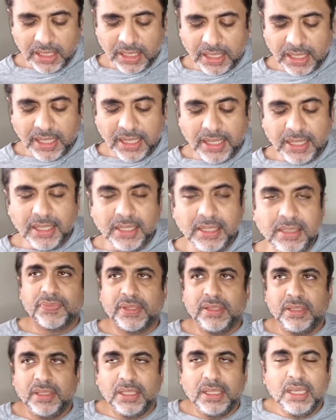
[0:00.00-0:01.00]
And
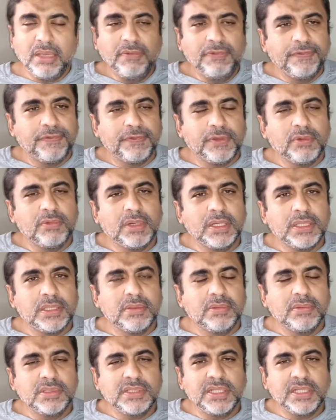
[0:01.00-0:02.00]
if you are
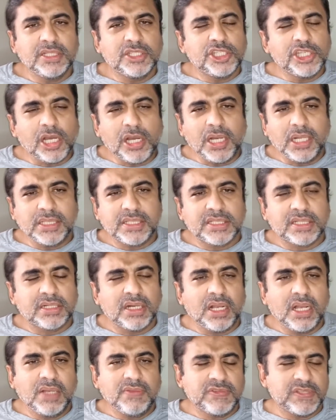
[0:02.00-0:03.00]
using charts,
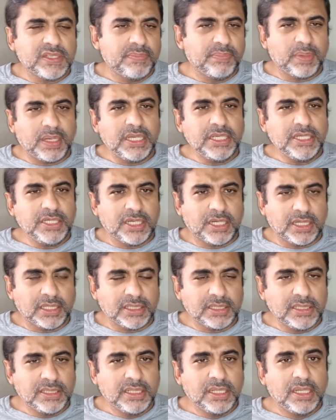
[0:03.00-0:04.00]
graphs and pie
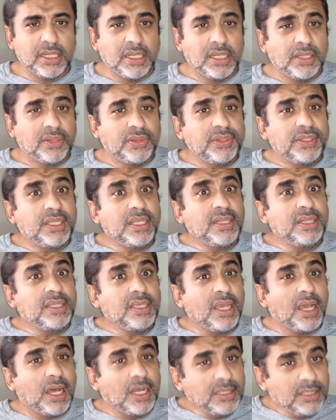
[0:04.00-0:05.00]
charts, then
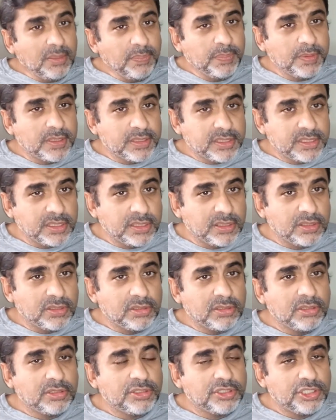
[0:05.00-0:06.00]
the other
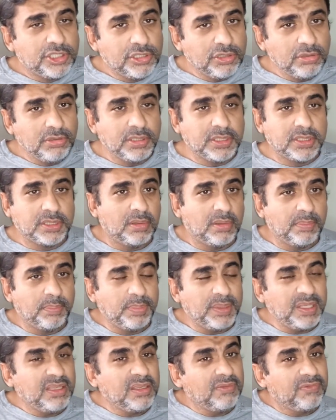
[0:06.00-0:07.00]
person should
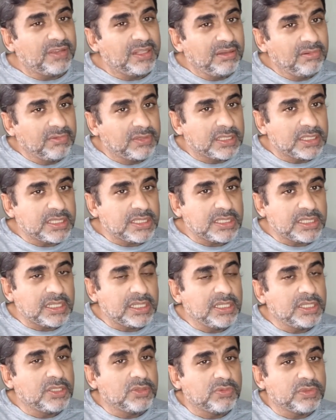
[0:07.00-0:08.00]
be well versed
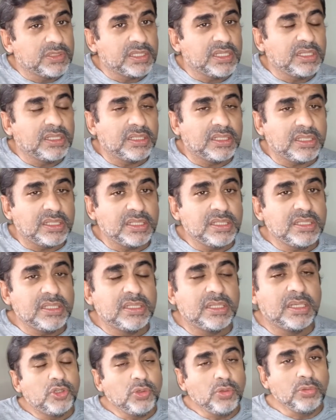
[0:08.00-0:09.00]
in using
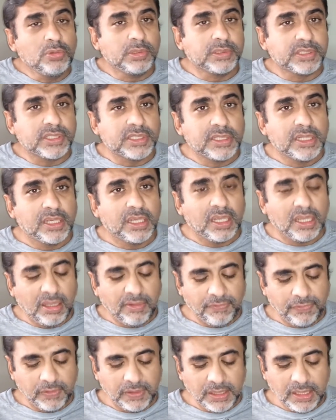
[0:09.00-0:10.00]
these tools.
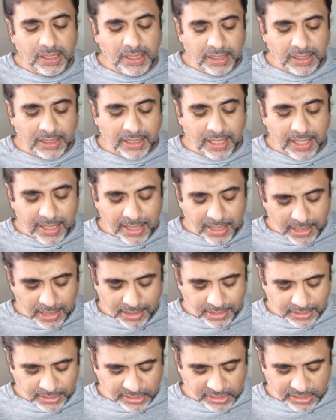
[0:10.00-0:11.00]
If he can
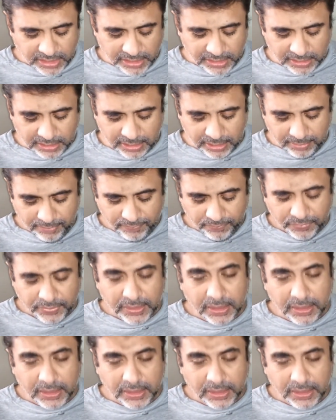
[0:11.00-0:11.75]
understand them,